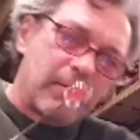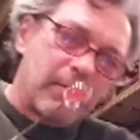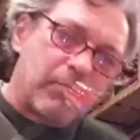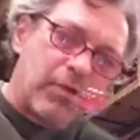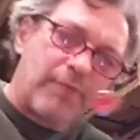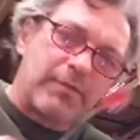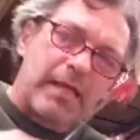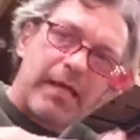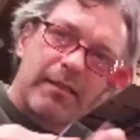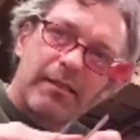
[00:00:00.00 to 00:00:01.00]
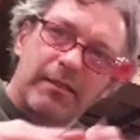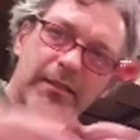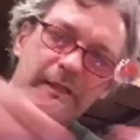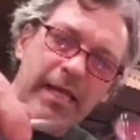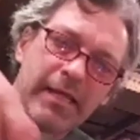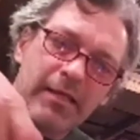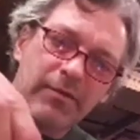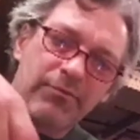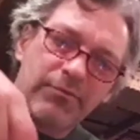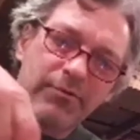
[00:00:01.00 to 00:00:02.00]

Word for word: pull out the little end of